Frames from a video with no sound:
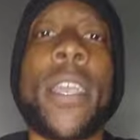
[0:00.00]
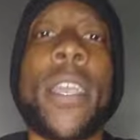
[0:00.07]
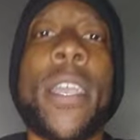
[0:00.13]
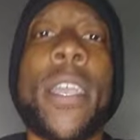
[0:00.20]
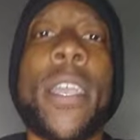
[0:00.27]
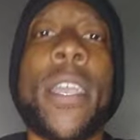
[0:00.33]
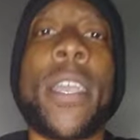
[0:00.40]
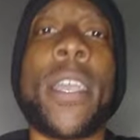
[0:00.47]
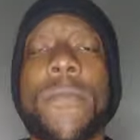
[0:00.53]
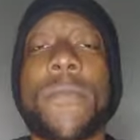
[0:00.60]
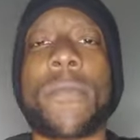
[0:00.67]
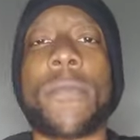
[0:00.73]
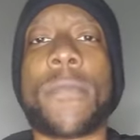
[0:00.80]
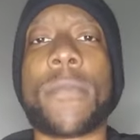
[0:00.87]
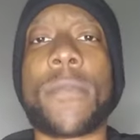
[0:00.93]
You will be
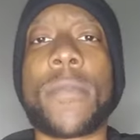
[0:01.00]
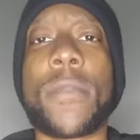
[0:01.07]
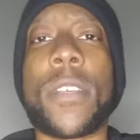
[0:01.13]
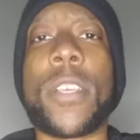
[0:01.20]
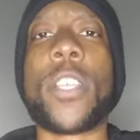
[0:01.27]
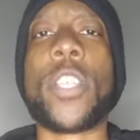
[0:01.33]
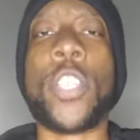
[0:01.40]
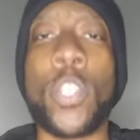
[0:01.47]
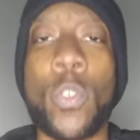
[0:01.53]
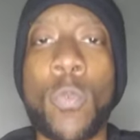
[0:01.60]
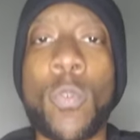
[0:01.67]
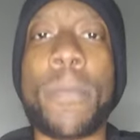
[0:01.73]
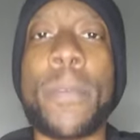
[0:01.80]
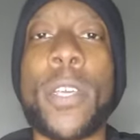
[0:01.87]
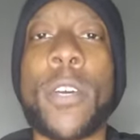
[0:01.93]
okay.
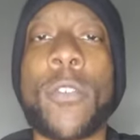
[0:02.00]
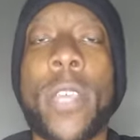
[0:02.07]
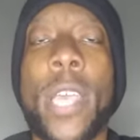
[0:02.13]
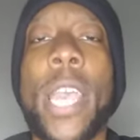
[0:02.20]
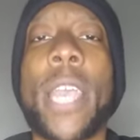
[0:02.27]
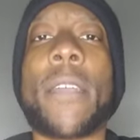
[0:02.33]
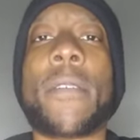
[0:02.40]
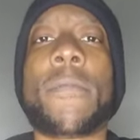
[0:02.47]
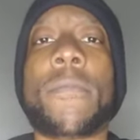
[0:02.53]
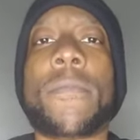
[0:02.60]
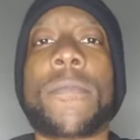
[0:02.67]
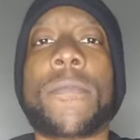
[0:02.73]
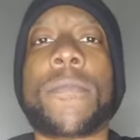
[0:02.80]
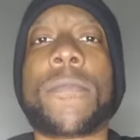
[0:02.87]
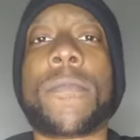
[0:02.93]
You
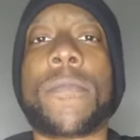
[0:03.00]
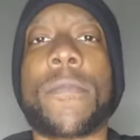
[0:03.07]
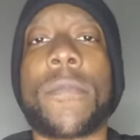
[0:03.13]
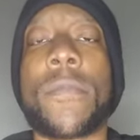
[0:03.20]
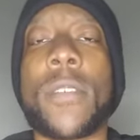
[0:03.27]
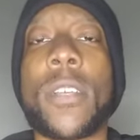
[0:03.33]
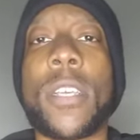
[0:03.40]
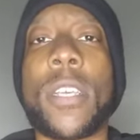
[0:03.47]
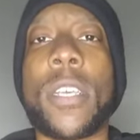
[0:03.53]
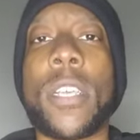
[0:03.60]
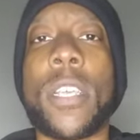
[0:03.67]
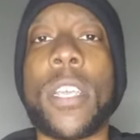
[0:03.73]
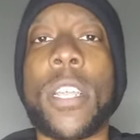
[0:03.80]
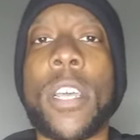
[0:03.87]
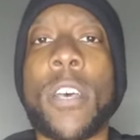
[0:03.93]
know, just do
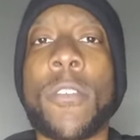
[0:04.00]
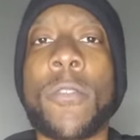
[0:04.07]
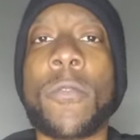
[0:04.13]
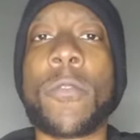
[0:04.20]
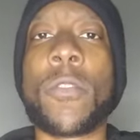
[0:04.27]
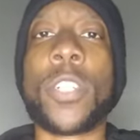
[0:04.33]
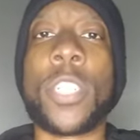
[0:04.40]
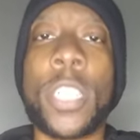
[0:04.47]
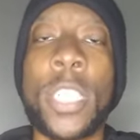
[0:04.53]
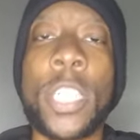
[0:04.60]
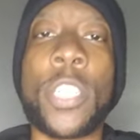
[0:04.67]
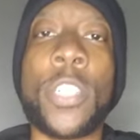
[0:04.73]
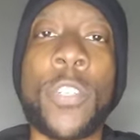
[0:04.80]
what you got to do to